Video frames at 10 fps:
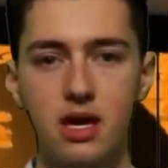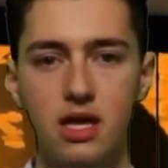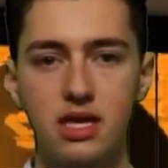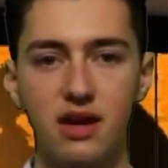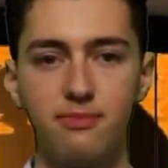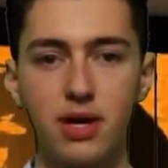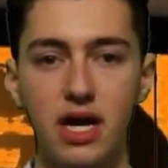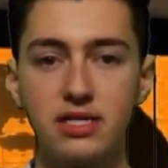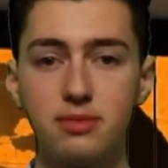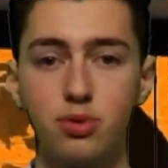The FBI
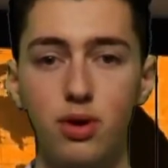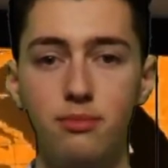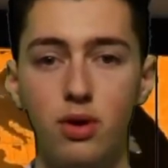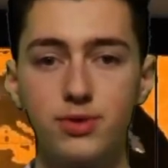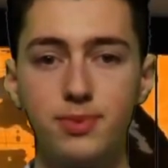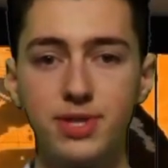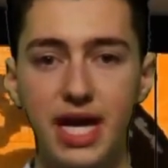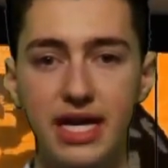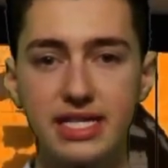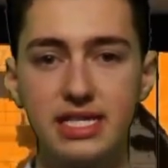has deployed multiple
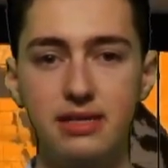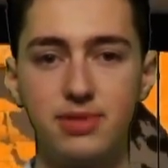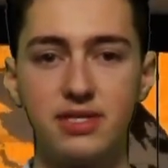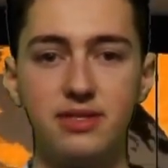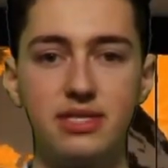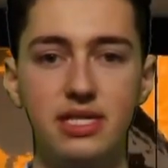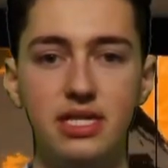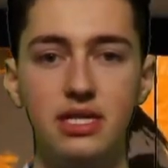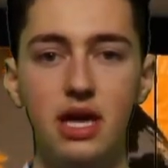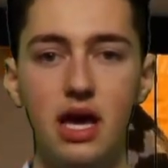task teams to the
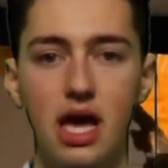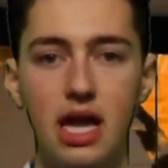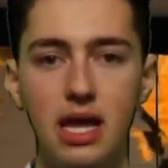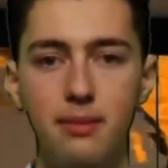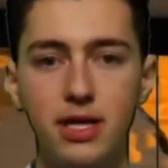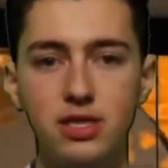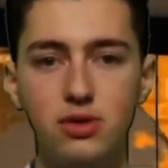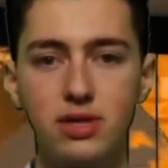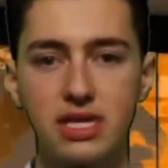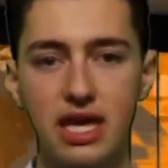scene, and
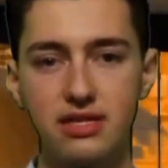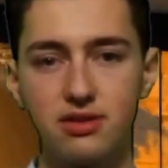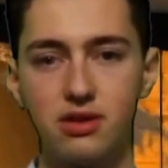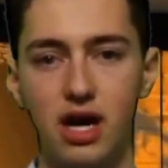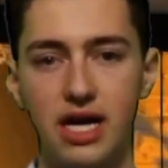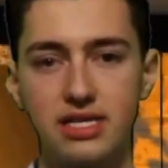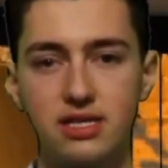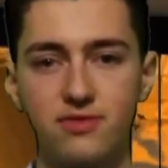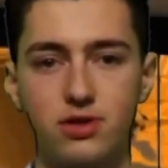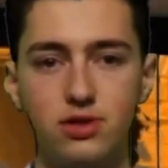MSU has canceled classes
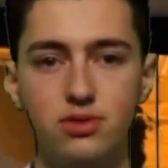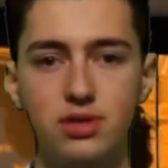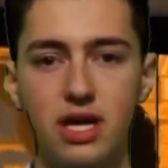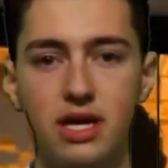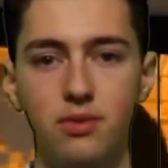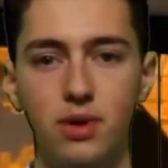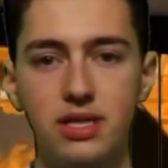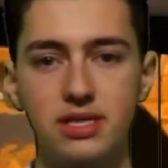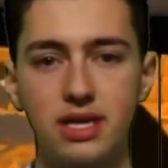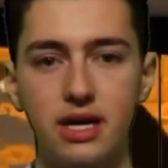for Tuesday and
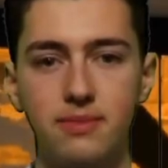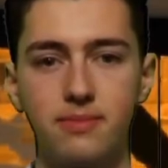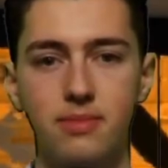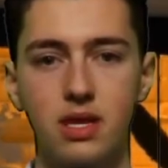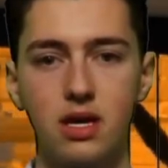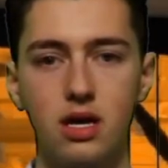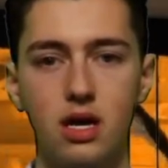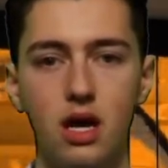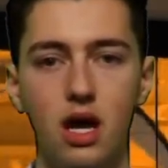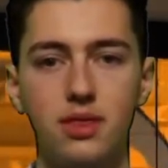Wednesday.
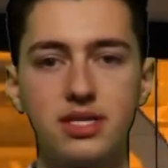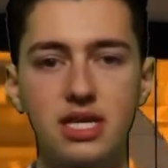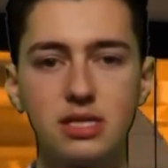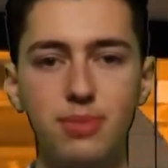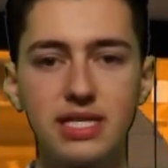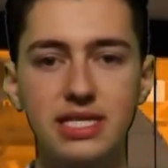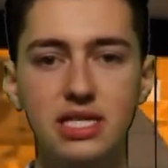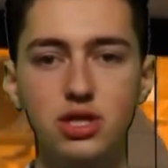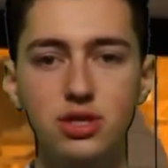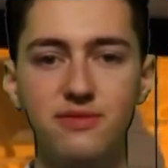The suspect
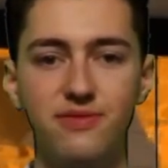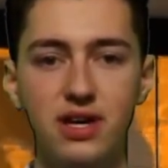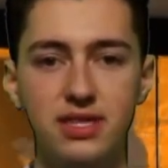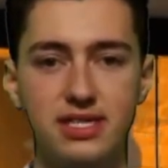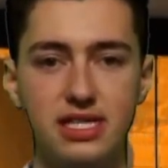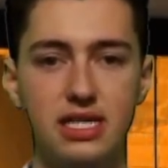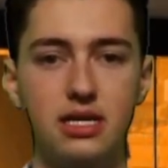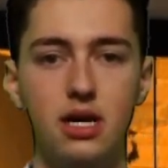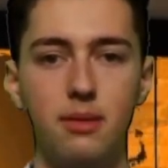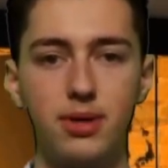initially fled the scene,
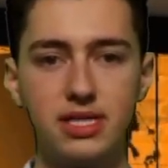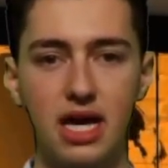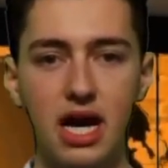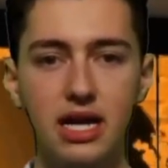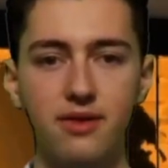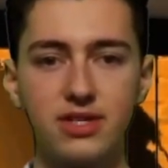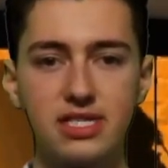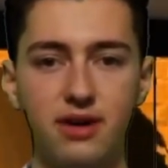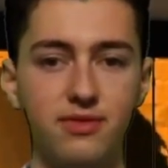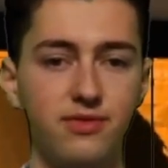but died of a
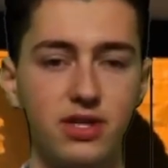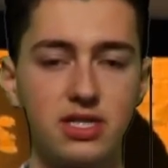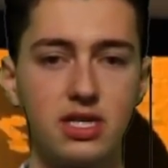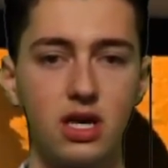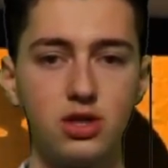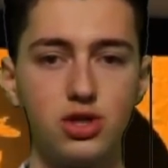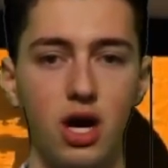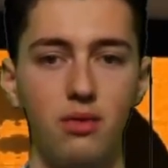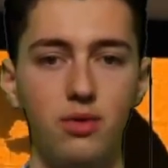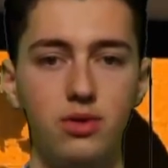self-inflicted
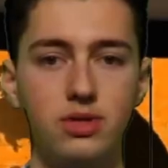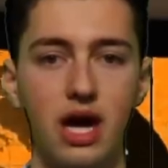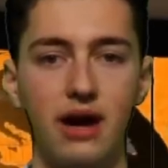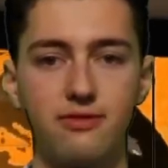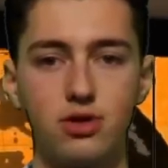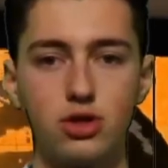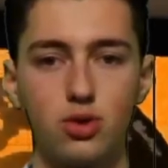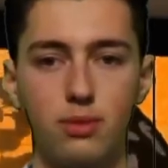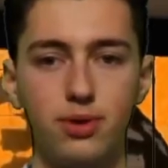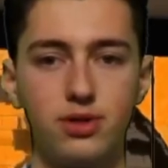gunshot wound after a
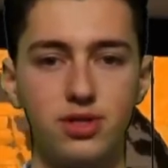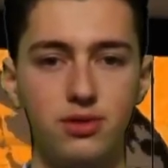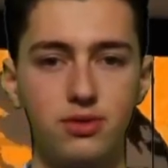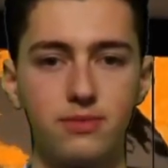short pursuit.